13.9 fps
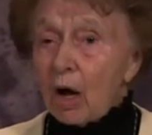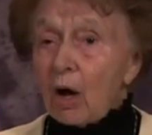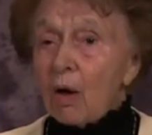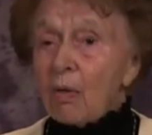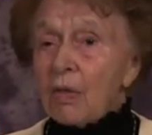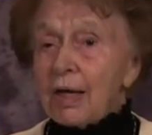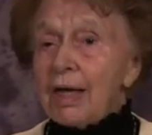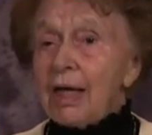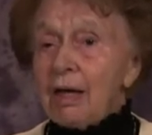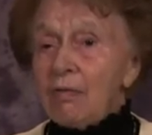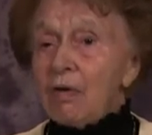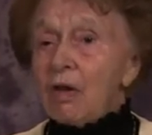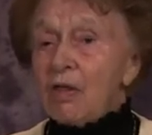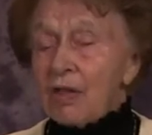all the
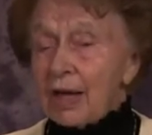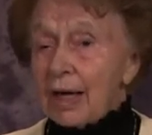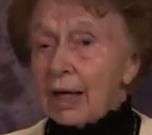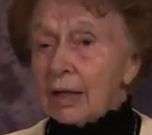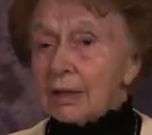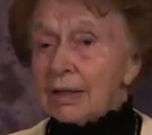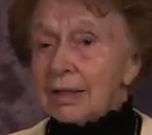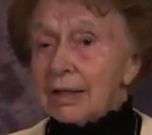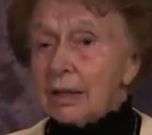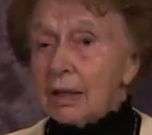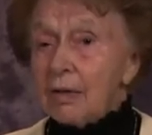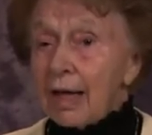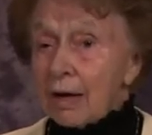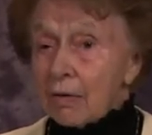evil things
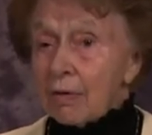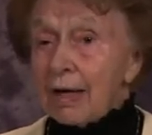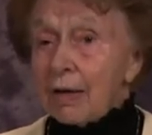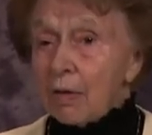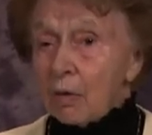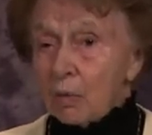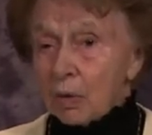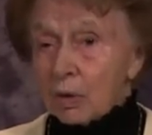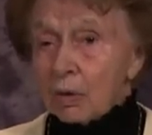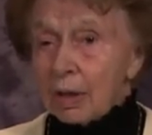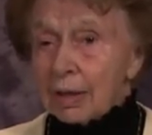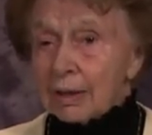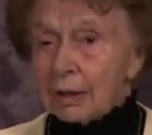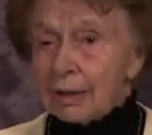that are in the
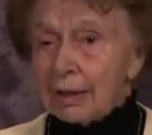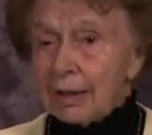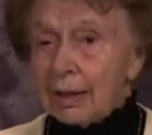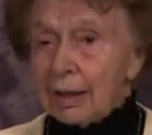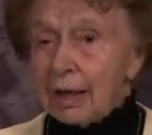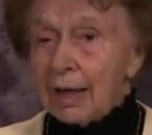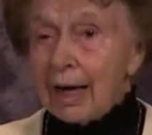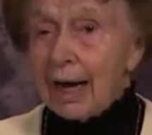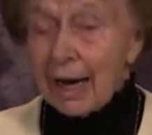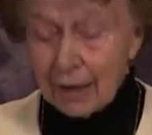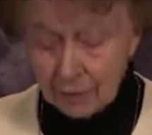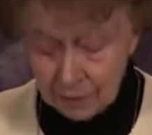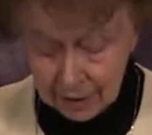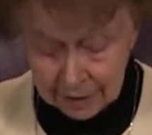world.
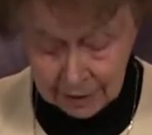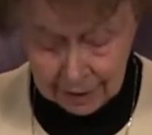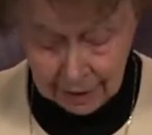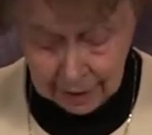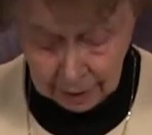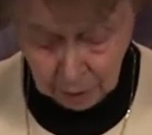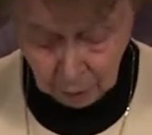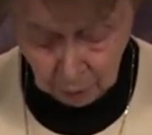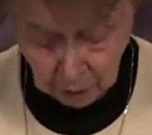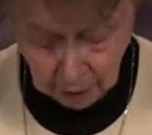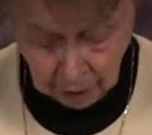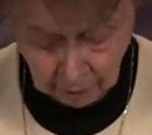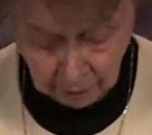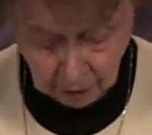And this is
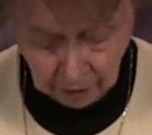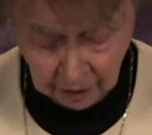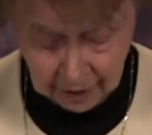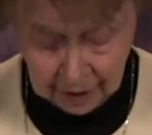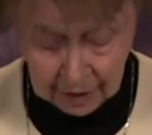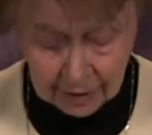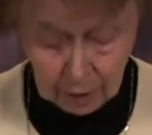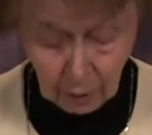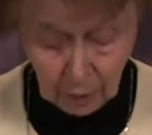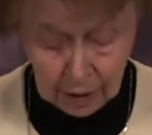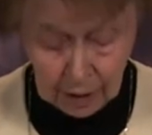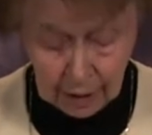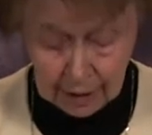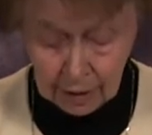one of the things that
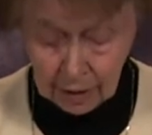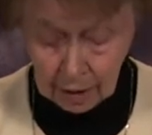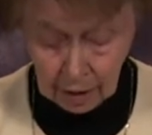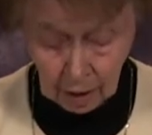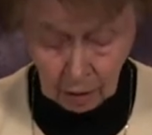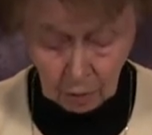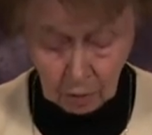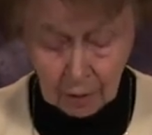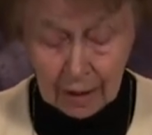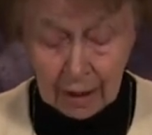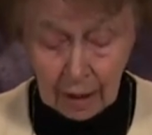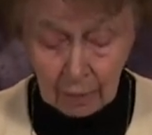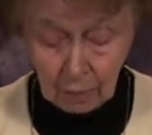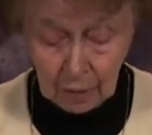we need to know
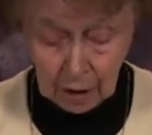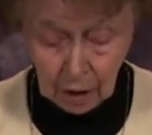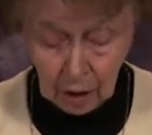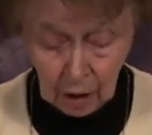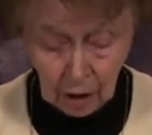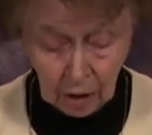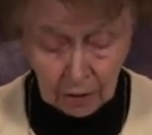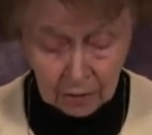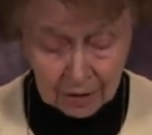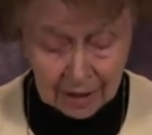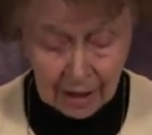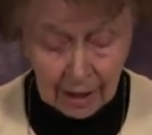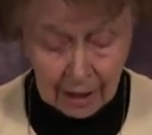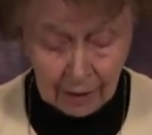
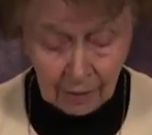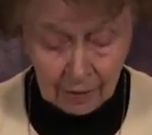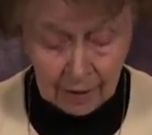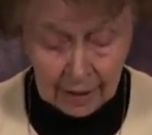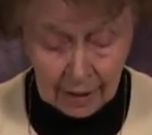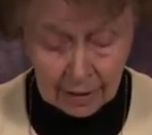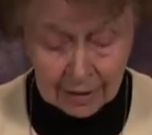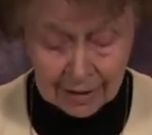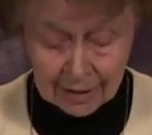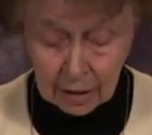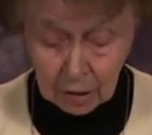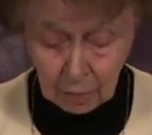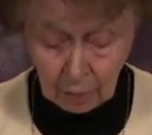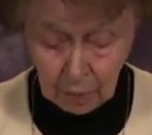because this
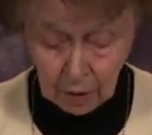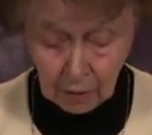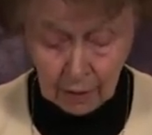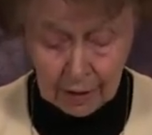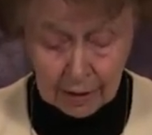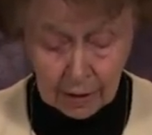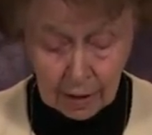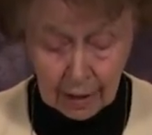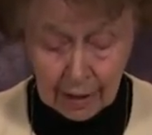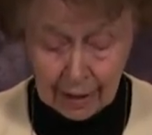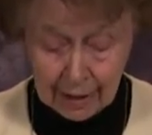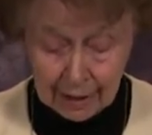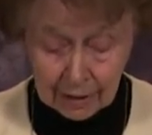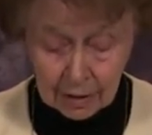Spirit
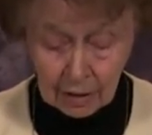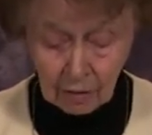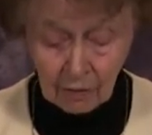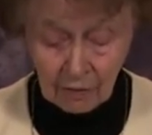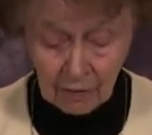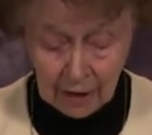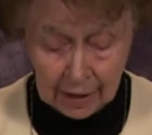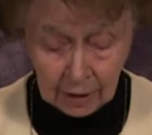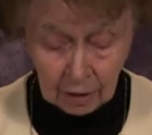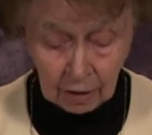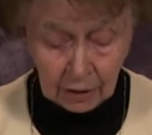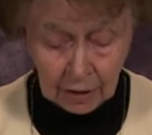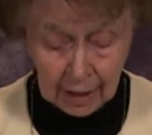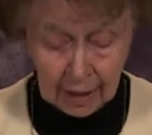is the
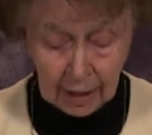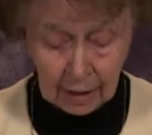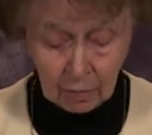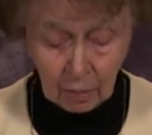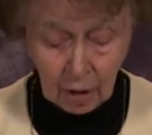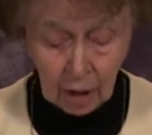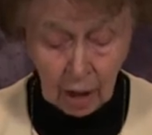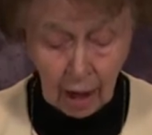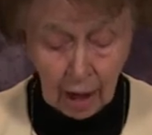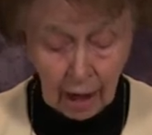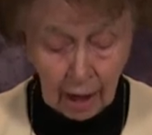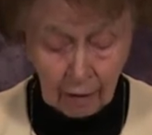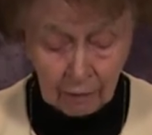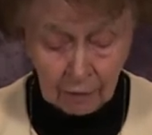final name
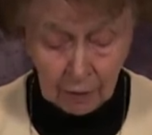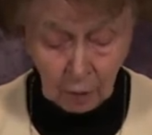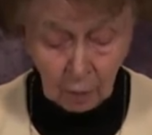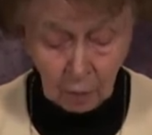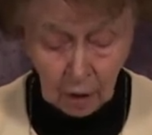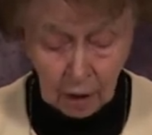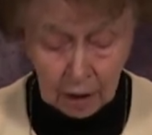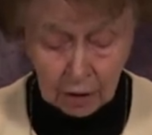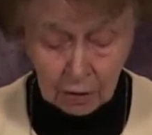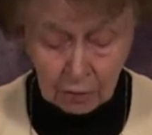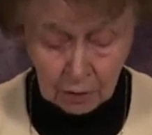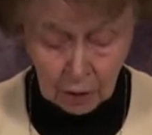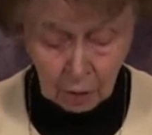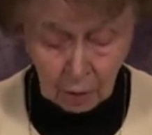of the one
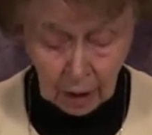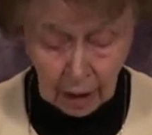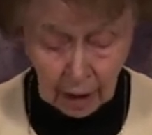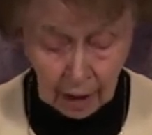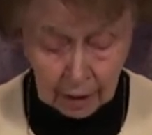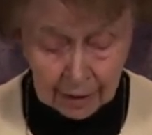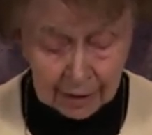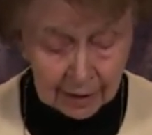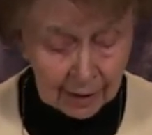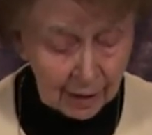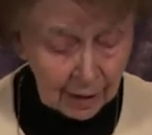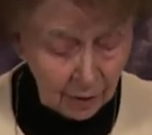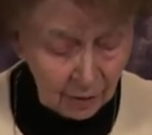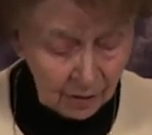true God.
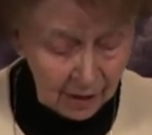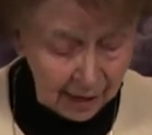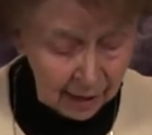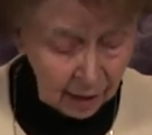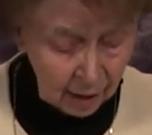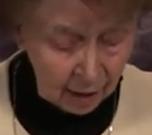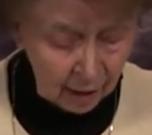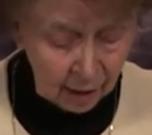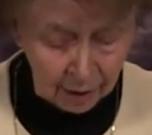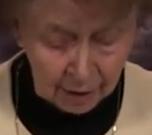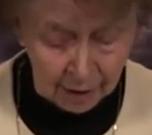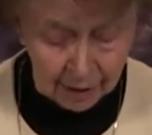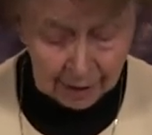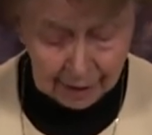That
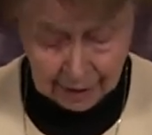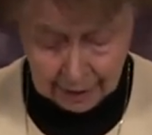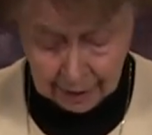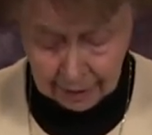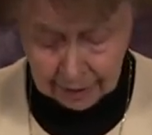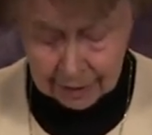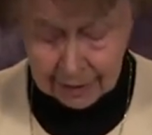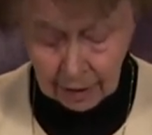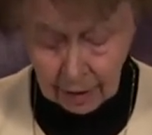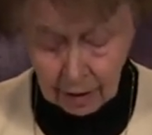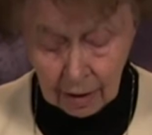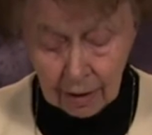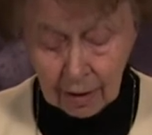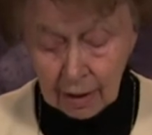God is
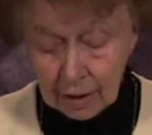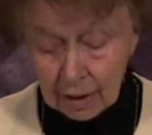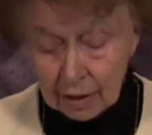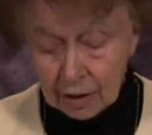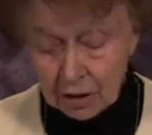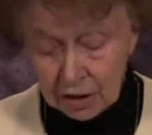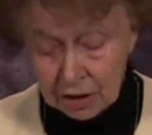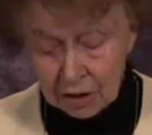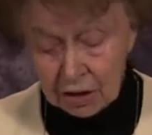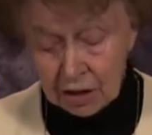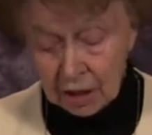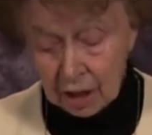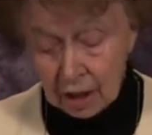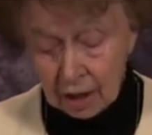
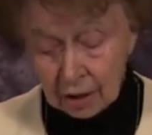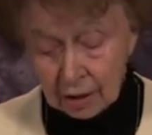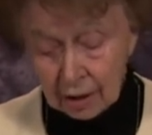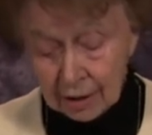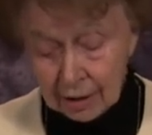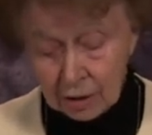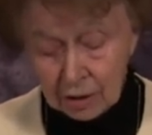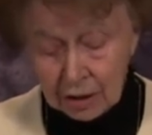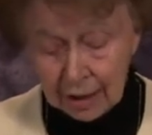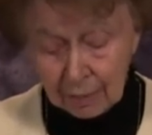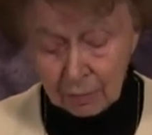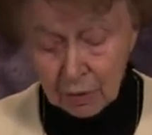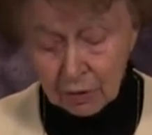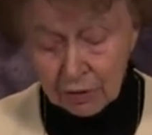John
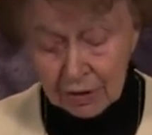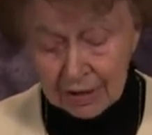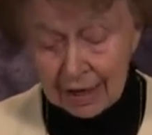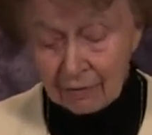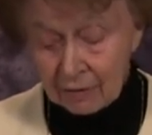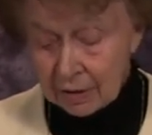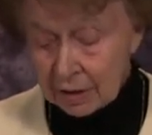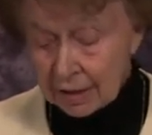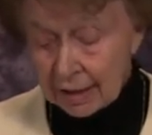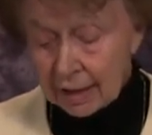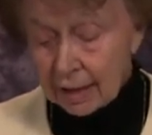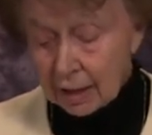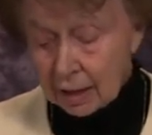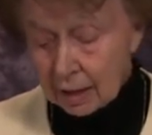chapter
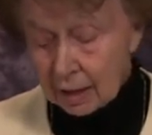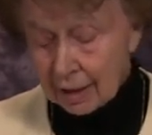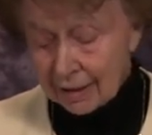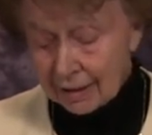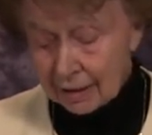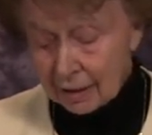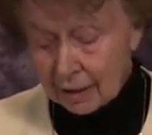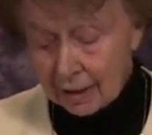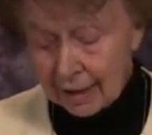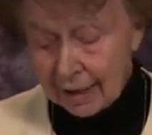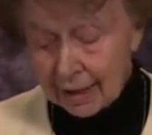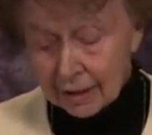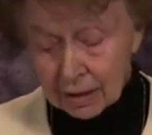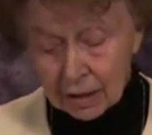17
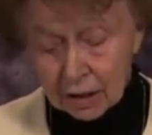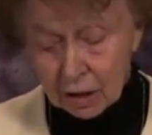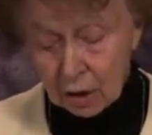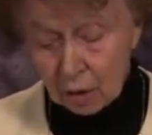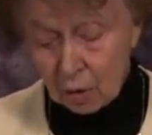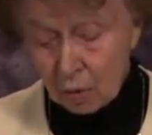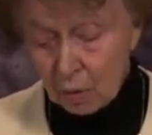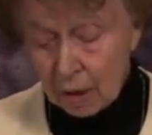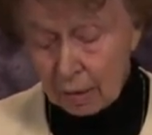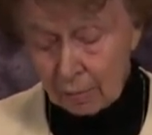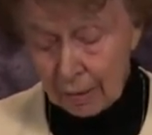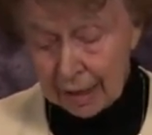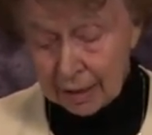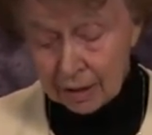is so
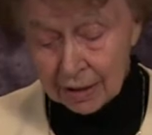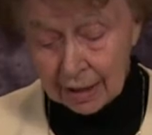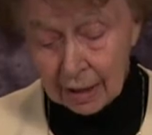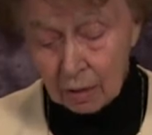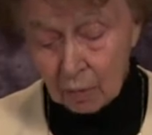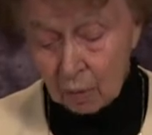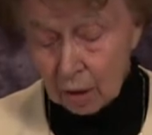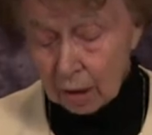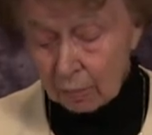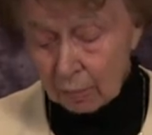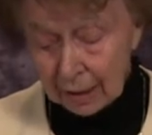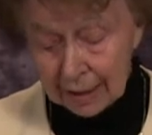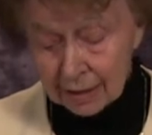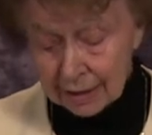amazing. What a
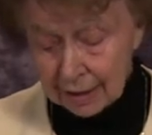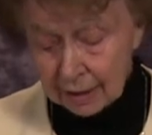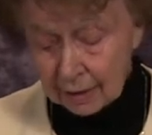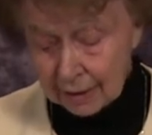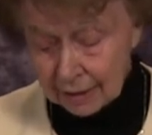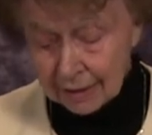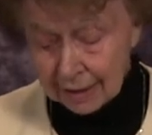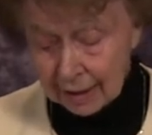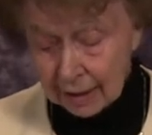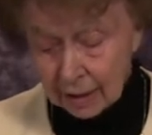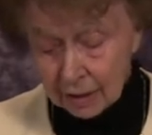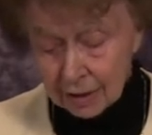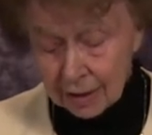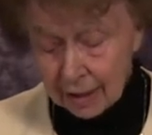blessing this
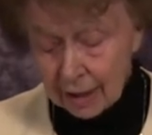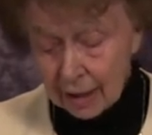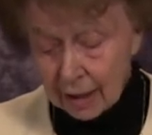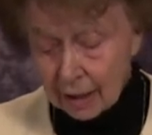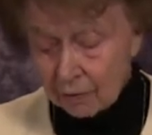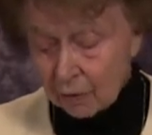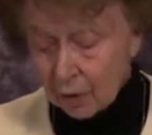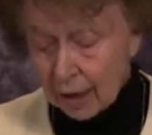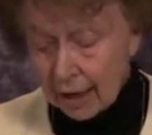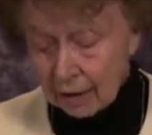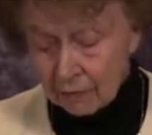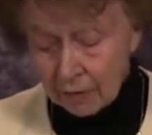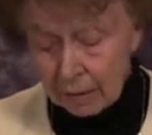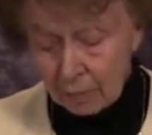is for
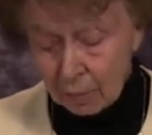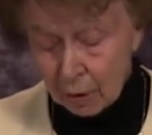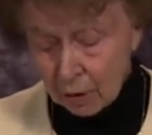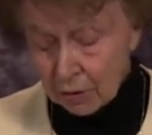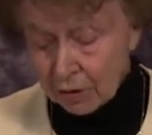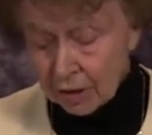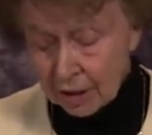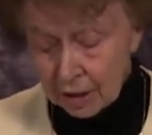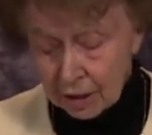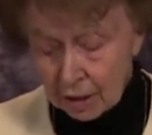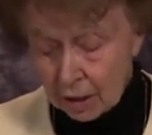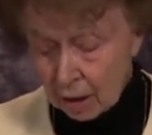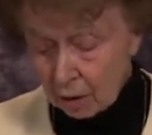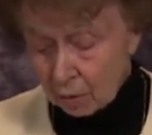every person
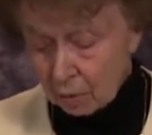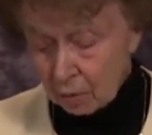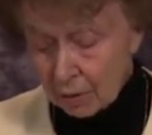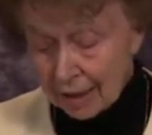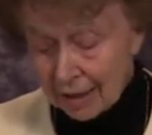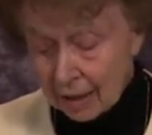to know